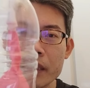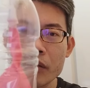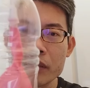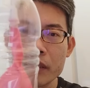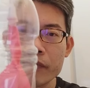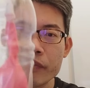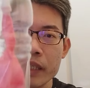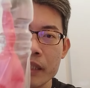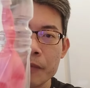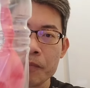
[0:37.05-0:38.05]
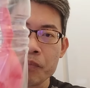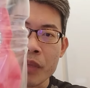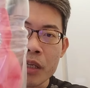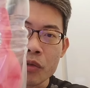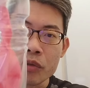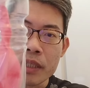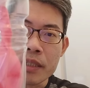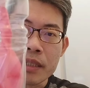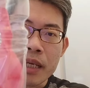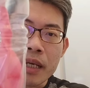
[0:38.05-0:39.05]
or deflating.
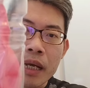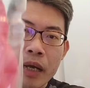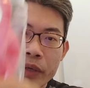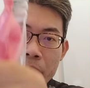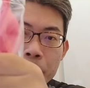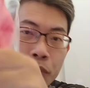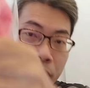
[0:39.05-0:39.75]
Notice when I put